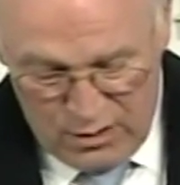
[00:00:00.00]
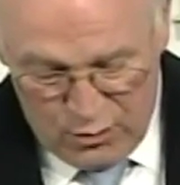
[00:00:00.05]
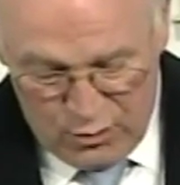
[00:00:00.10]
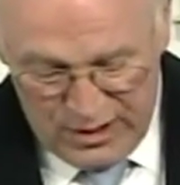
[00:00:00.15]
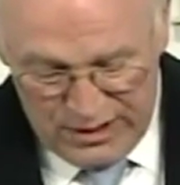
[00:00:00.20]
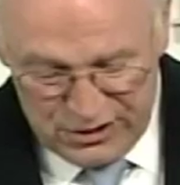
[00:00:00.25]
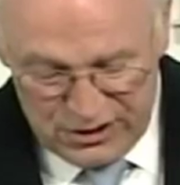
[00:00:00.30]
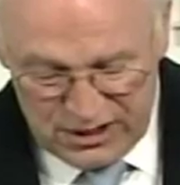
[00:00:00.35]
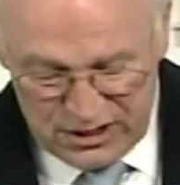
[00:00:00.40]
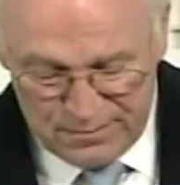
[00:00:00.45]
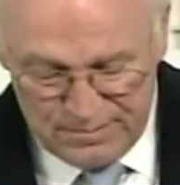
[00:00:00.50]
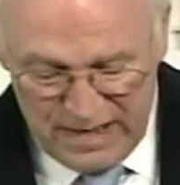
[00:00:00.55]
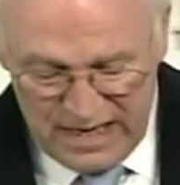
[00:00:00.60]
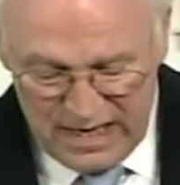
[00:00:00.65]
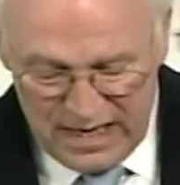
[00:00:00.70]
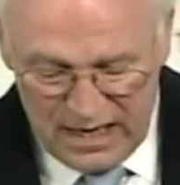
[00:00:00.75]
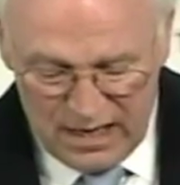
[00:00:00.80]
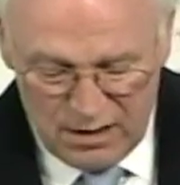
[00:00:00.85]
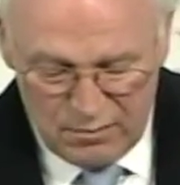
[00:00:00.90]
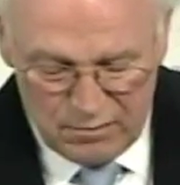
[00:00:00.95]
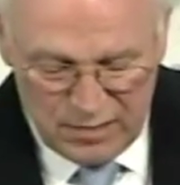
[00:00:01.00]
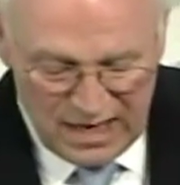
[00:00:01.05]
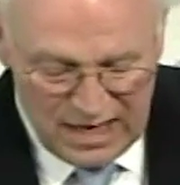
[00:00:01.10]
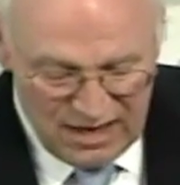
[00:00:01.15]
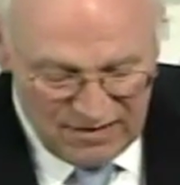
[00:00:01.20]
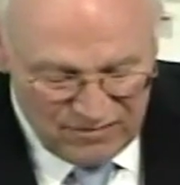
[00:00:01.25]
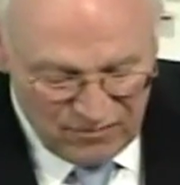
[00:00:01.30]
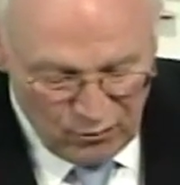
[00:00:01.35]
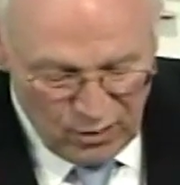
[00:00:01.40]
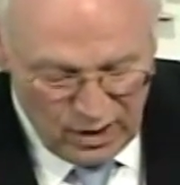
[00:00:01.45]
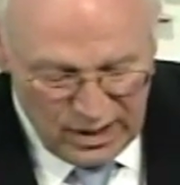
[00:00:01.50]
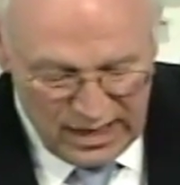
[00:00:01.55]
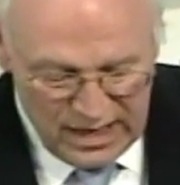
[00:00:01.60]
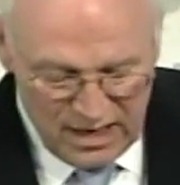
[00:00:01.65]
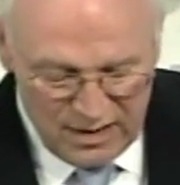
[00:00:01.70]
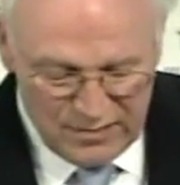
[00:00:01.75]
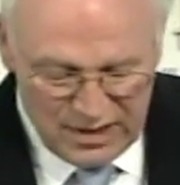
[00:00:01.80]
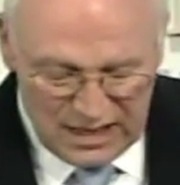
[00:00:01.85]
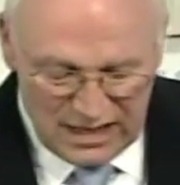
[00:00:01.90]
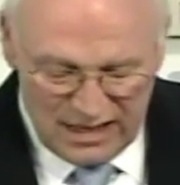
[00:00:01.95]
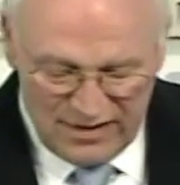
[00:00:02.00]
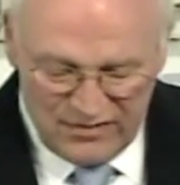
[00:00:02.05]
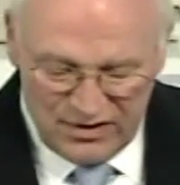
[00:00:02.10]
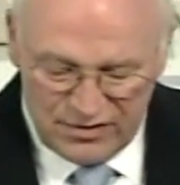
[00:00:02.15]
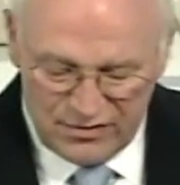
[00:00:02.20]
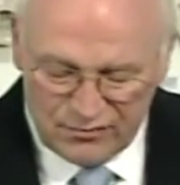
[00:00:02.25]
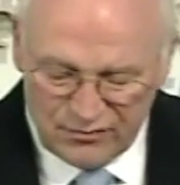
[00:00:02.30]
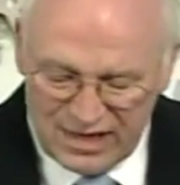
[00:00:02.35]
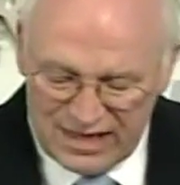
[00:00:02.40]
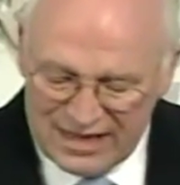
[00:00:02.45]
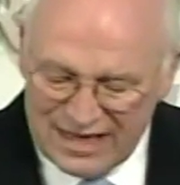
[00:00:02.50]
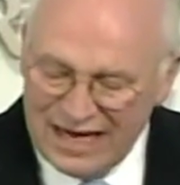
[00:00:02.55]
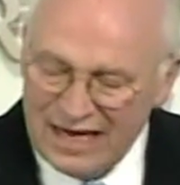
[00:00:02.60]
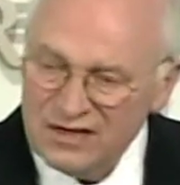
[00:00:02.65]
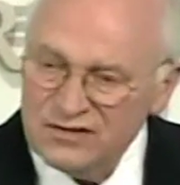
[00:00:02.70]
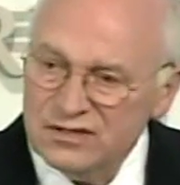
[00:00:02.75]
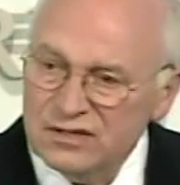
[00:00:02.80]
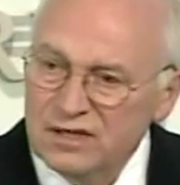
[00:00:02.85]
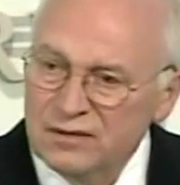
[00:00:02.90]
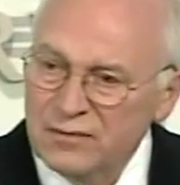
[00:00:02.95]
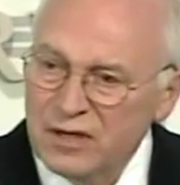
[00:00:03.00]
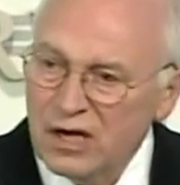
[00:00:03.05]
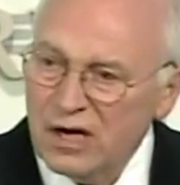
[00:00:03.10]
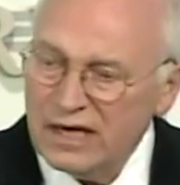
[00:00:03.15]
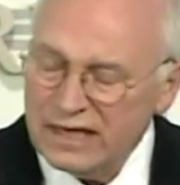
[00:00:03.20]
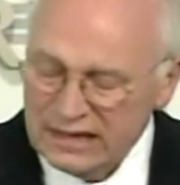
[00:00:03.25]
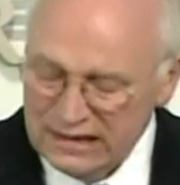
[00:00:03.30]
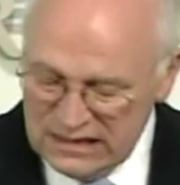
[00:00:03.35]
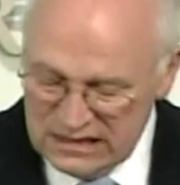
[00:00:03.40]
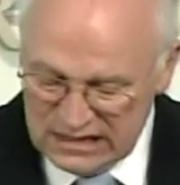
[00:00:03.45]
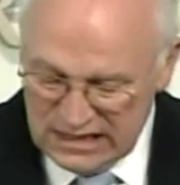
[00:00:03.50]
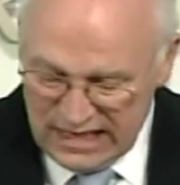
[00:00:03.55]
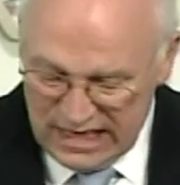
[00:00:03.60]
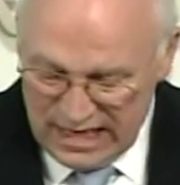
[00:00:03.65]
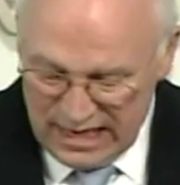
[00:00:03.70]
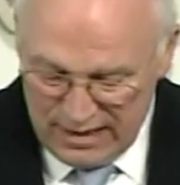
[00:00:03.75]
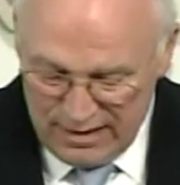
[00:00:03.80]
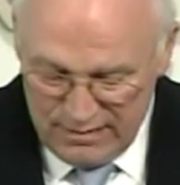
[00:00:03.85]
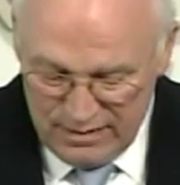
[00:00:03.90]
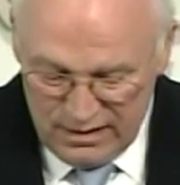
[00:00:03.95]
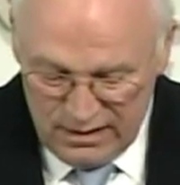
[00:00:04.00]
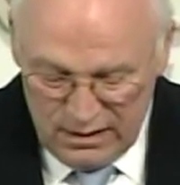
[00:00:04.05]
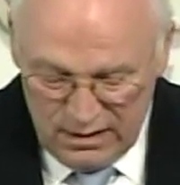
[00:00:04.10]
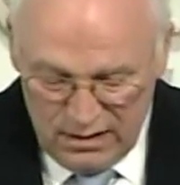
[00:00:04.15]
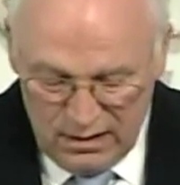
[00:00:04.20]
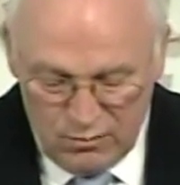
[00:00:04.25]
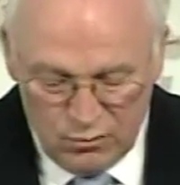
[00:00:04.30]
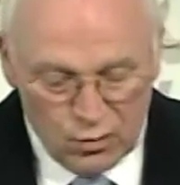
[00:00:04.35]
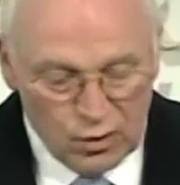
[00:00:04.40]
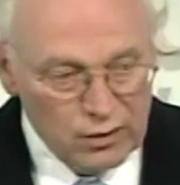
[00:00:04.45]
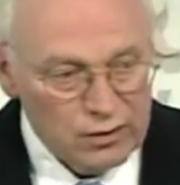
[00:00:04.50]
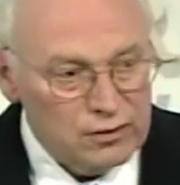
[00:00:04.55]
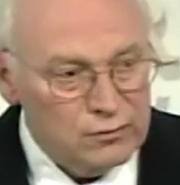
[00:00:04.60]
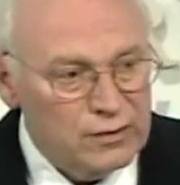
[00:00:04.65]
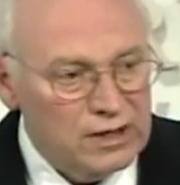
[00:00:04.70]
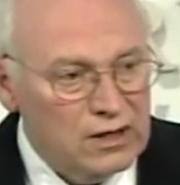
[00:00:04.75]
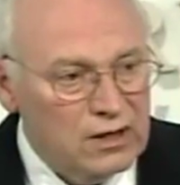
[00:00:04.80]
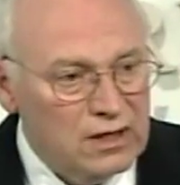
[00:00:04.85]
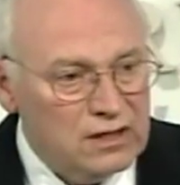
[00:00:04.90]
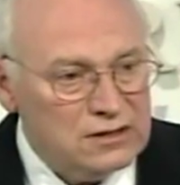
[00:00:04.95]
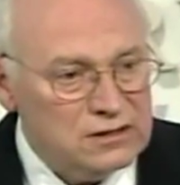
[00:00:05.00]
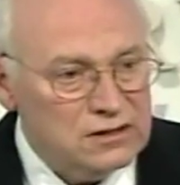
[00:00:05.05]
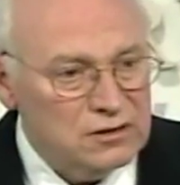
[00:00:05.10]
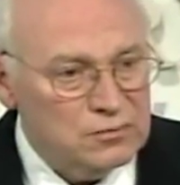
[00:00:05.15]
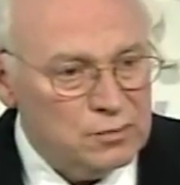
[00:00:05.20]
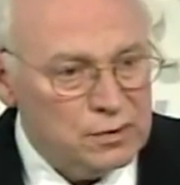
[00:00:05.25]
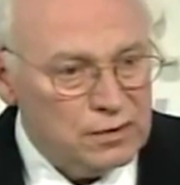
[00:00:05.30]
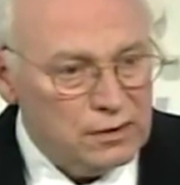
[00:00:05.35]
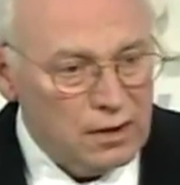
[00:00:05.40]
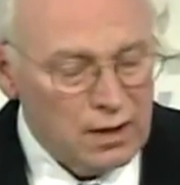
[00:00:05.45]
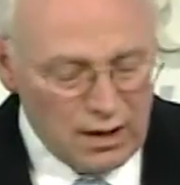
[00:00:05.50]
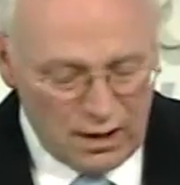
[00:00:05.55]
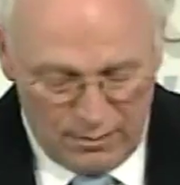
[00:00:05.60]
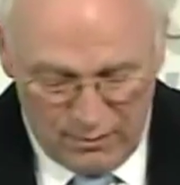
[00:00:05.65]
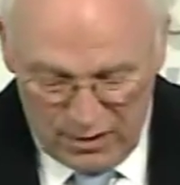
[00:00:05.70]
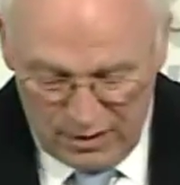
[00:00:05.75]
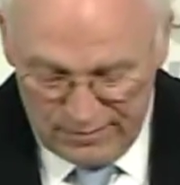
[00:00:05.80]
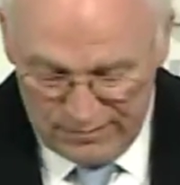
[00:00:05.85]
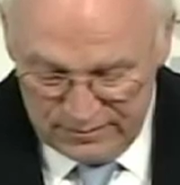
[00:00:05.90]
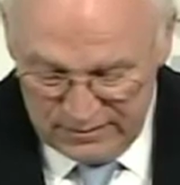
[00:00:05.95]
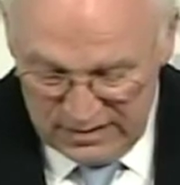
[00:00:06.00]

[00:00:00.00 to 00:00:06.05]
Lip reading: We'd just been hit by a foreign enemy, leaving 3,000 Americans dead, more than we lost at Pearl Harbor.